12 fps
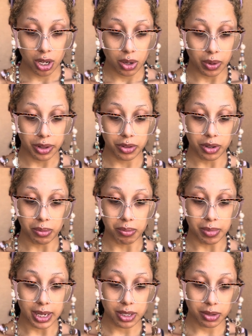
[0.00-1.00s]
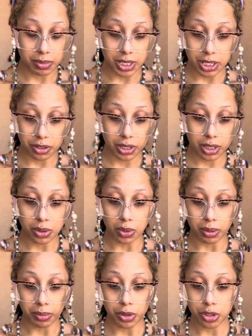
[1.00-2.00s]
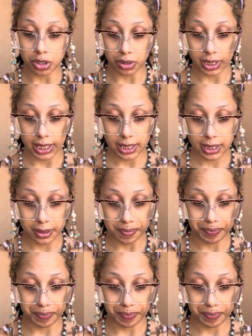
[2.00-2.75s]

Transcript: whether they're material or emotional needs.